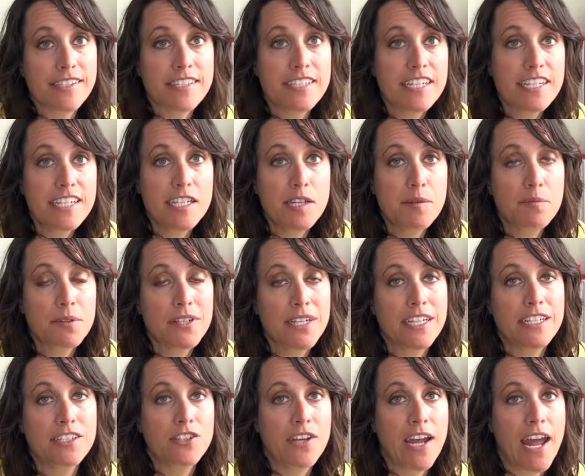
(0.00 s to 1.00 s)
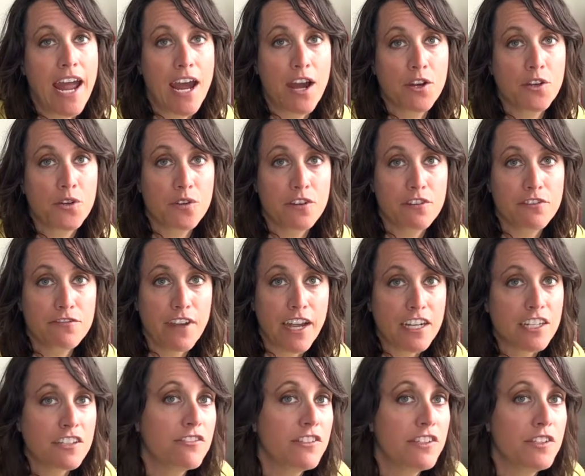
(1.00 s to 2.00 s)
dig deeper into how you're
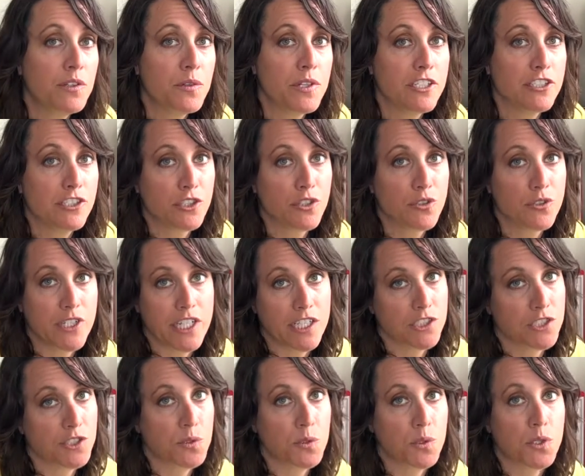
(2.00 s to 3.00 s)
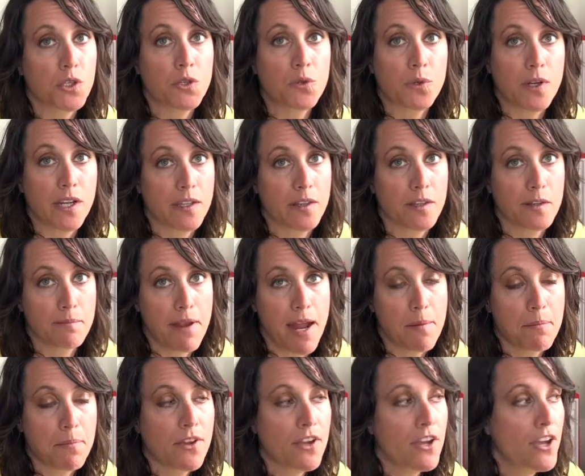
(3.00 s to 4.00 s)
effectively going to create your curriculum
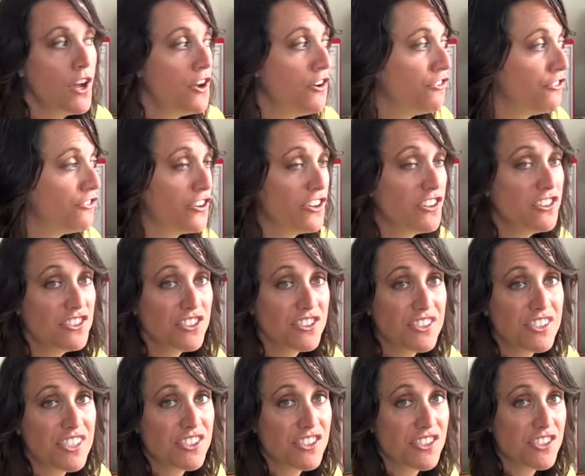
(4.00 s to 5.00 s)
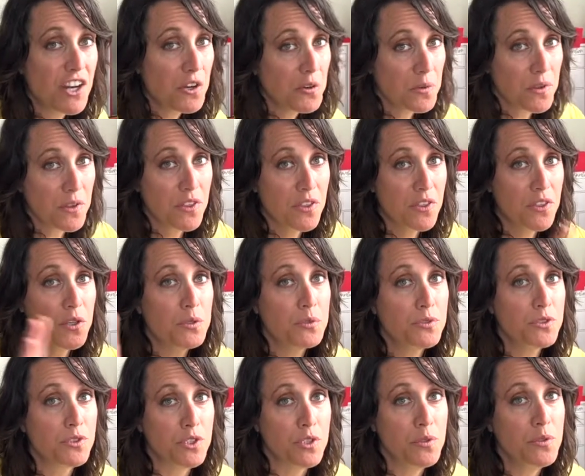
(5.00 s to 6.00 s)
map. First, start with
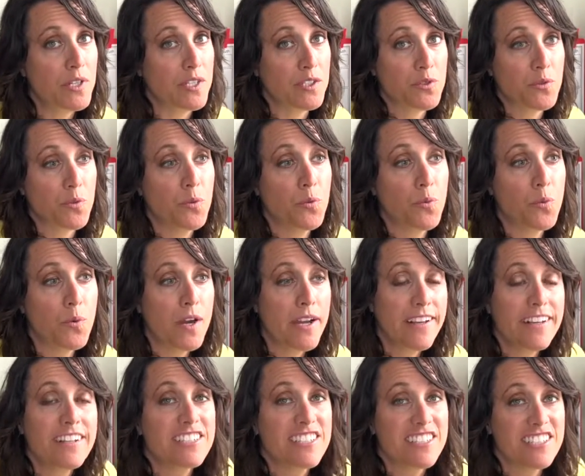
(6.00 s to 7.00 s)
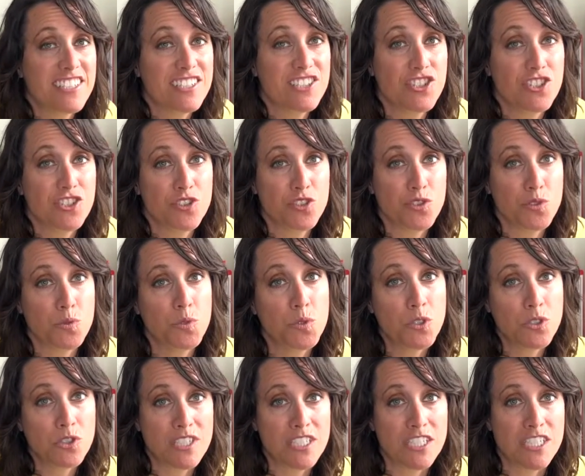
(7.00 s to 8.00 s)
those units. What does your school
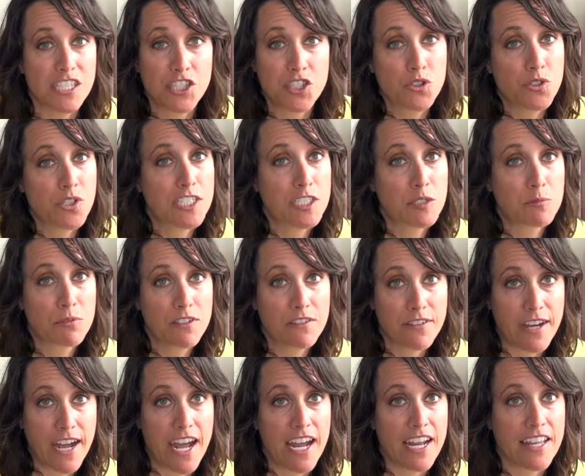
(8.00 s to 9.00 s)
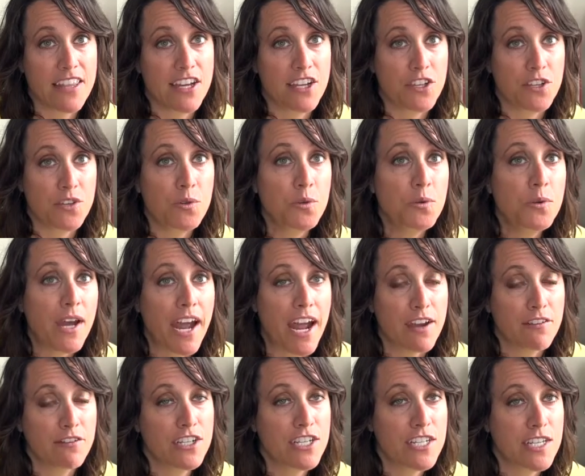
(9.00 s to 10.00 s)
or district provide that you
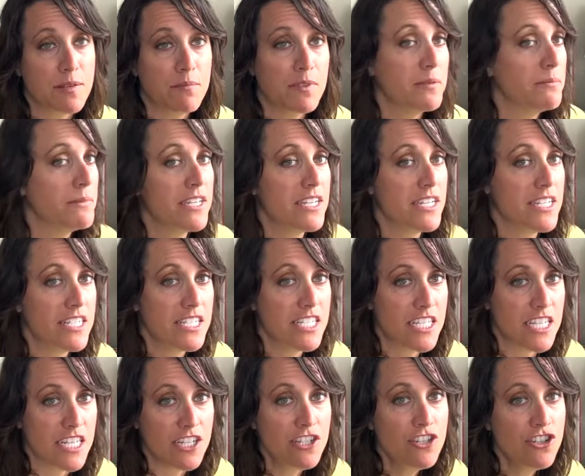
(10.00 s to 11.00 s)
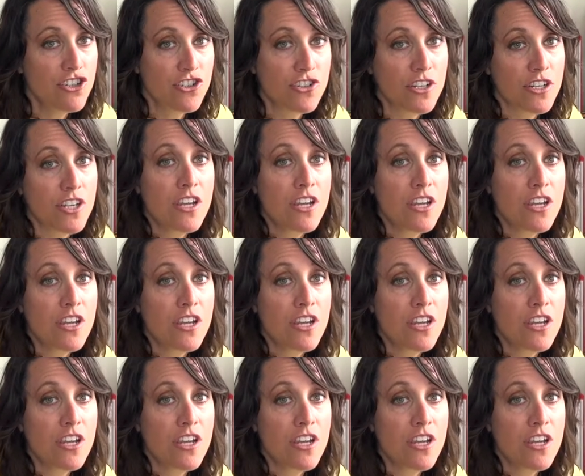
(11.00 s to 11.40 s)
have to implement and teach?